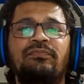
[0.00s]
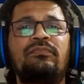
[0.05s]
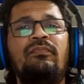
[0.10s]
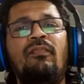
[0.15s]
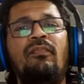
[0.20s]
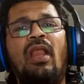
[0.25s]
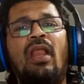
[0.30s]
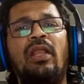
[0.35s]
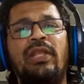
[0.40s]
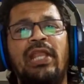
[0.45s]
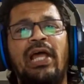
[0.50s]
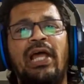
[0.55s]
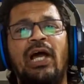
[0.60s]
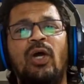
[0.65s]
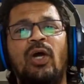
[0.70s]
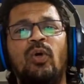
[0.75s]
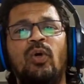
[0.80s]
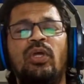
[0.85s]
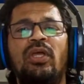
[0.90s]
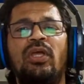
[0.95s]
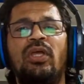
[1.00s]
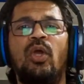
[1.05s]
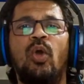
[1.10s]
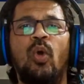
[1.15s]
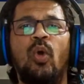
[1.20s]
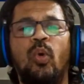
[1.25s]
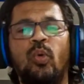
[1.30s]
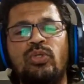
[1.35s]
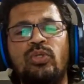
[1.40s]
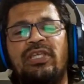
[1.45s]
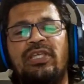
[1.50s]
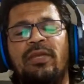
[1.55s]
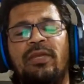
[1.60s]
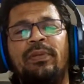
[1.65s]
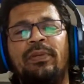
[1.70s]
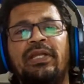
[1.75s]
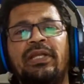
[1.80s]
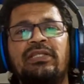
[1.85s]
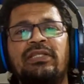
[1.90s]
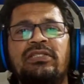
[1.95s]
Now, who
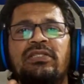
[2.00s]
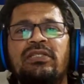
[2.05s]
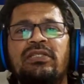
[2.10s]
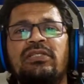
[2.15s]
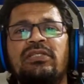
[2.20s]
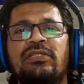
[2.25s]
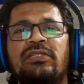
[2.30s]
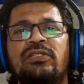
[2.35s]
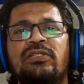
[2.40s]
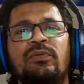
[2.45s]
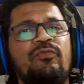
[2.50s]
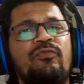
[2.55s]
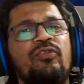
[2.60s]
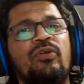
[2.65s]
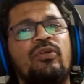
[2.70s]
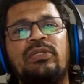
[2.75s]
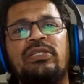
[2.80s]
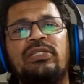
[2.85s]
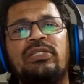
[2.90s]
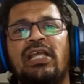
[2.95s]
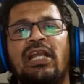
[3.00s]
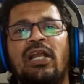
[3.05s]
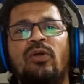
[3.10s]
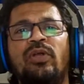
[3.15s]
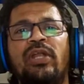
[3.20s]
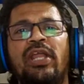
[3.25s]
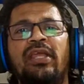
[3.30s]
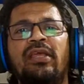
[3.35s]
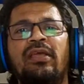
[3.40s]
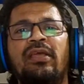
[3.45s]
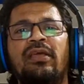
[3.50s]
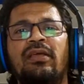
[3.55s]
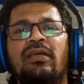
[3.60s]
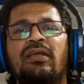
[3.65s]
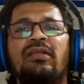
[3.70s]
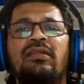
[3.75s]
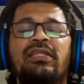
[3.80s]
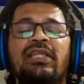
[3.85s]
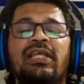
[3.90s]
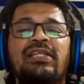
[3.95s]
separates the system from the surrounding?
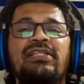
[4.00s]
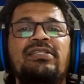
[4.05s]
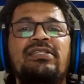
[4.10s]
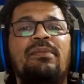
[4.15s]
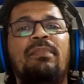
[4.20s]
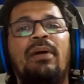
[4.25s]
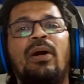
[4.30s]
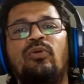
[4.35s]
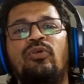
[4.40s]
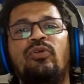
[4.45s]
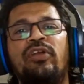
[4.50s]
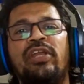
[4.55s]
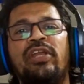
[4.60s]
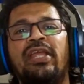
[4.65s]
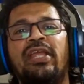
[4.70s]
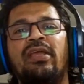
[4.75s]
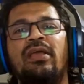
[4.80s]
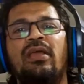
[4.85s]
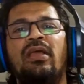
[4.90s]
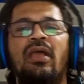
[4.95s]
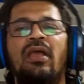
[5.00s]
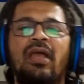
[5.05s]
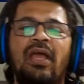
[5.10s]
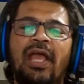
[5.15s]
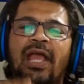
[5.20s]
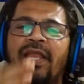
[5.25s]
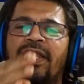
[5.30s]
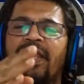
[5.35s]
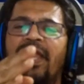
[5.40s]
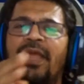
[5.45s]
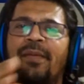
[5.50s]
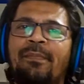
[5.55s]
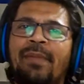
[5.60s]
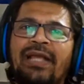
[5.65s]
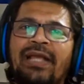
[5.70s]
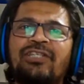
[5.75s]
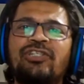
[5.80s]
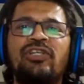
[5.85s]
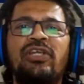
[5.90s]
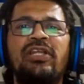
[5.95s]
There is a boundary, an
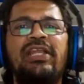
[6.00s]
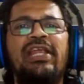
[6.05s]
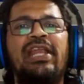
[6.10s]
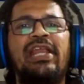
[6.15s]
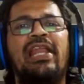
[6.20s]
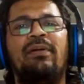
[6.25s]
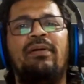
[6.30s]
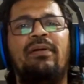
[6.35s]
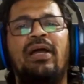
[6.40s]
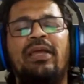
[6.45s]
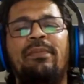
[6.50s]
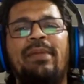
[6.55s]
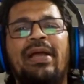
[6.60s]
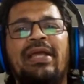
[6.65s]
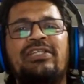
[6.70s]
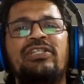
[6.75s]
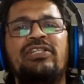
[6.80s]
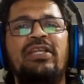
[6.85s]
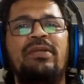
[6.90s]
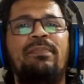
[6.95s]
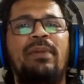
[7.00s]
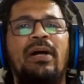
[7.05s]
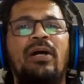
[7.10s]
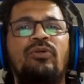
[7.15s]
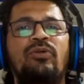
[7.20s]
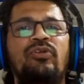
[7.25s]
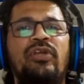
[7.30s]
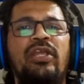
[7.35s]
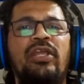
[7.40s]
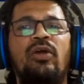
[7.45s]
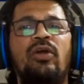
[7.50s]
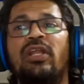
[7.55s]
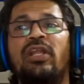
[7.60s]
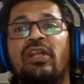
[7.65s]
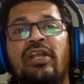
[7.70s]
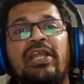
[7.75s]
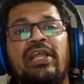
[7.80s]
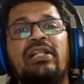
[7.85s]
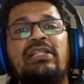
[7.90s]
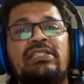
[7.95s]
imaginary boundary or a
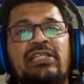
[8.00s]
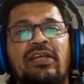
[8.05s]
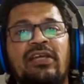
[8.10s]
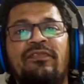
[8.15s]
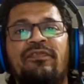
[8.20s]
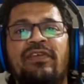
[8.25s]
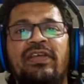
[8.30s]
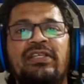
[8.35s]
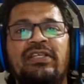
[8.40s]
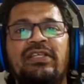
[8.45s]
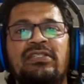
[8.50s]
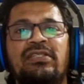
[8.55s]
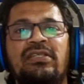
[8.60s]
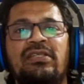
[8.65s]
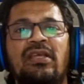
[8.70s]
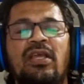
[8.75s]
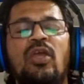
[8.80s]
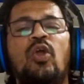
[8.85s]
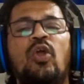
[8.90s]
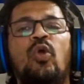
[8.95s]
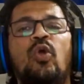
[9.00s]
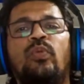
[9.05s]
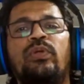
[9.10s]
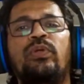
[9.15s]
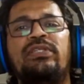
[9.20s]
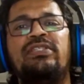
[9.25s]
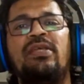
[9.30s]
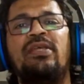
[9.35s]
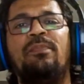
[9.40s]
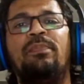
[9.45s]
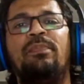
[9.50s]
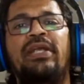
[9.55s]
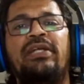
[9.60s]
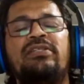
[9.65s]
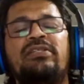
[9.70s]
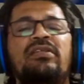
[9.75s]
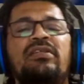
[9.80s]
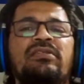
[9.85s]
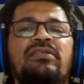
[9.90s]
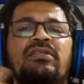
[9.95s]
real surface which separates
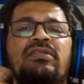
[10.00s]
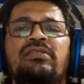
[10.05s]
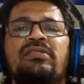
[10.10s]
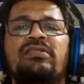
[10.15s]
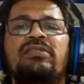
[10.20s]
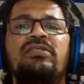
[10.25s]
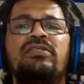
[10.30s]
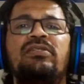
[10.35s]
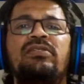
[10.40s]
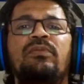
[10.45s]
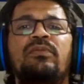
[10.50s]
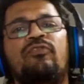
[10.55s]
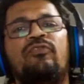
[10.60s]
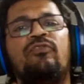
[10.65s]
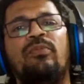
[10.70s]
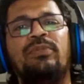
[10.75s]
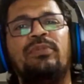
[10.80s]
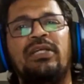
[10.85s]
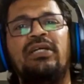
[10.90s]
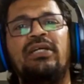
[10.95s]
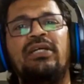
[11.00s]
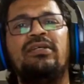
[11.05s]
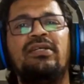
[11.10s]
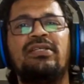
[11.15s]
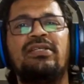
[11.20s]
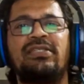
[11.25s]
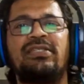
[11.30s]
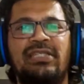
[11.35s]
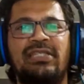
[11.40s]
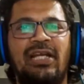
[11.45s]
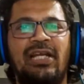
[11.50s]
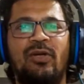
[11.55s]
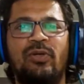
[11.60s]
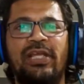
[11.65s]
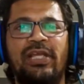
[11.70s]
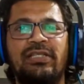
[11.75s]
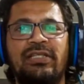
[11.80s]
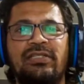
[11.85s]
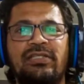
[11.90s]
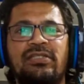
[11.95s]
the system from the
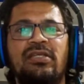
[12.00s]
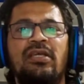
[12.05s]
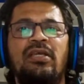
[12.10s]
surroundings.